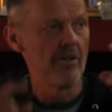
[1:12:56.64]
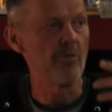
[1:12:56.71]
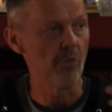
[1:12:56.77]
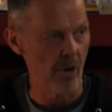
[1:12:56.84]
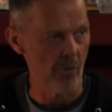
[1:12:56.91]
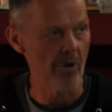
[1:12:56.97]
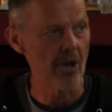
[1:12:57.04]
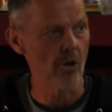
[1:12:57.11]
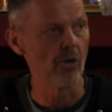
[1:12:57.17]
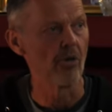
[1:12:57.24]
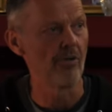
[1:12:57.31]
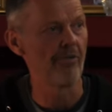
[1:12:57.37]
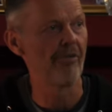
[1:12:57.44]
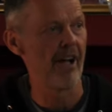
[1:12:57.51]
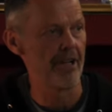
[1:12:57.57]
what we
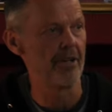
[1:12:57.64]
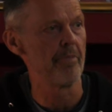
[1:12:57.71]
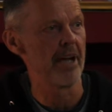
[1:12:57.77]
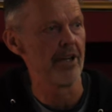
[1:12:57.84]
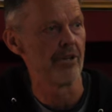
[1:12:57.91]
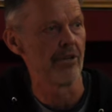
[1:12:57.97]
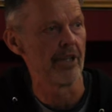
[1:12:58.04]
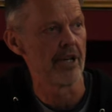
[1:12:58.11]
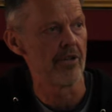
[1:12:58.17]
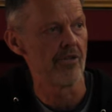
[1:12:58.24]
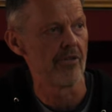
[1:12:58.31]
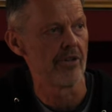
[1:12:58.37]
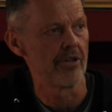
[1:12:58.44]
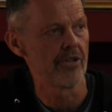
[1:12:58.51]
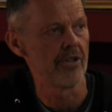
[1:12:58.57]
call fundamental
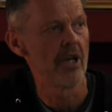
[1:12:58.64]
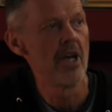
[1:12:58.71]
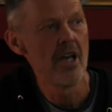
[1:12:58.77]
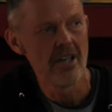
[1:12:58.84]
ignorance,